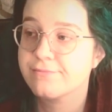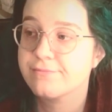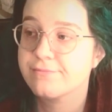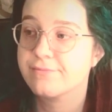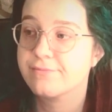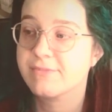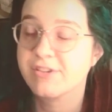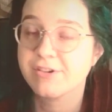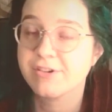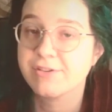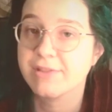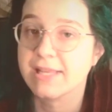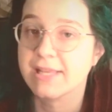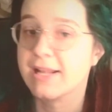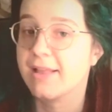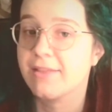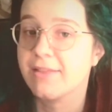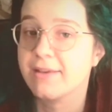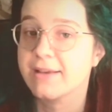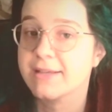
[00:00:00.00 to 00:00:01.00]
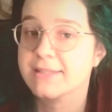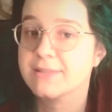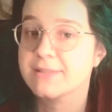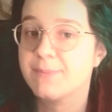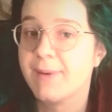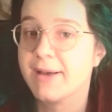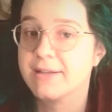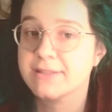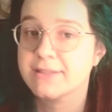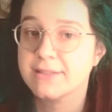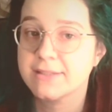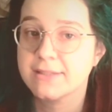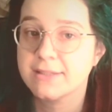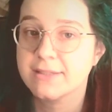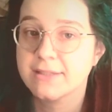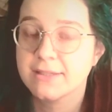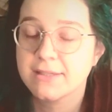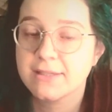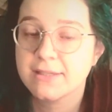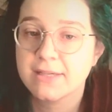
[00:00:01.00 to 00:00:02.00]
Certainly nothing expected.
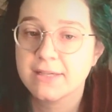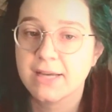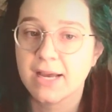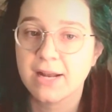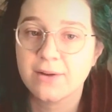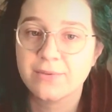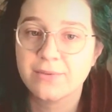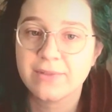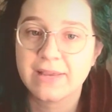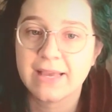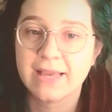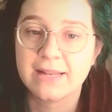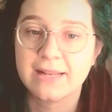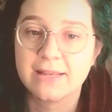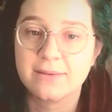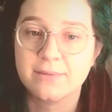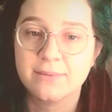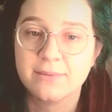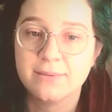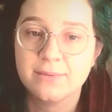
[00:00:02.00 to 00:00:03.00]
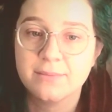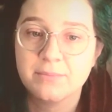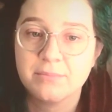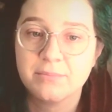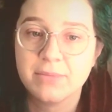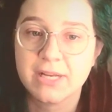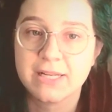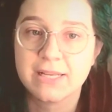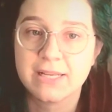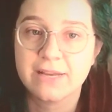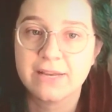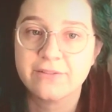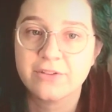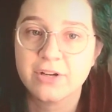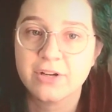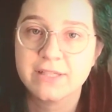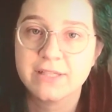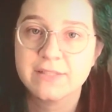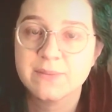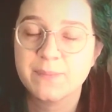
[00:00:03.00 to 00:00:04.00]
I don't think anybody ever
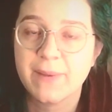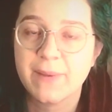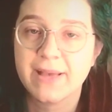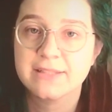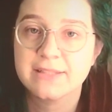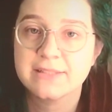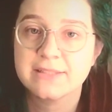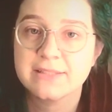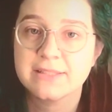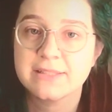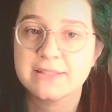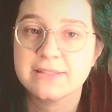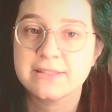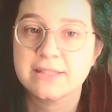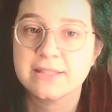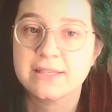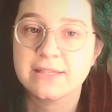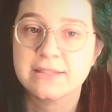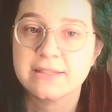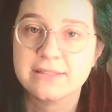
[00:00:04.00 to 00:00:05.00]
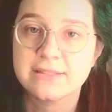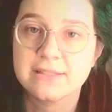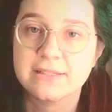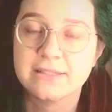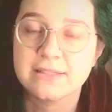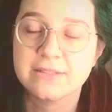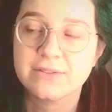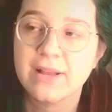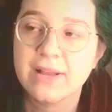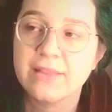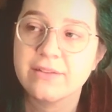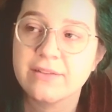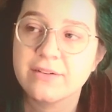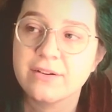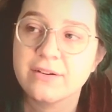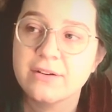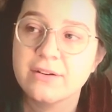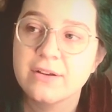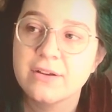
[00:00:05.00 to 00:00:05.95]
expects these things, and it's rather,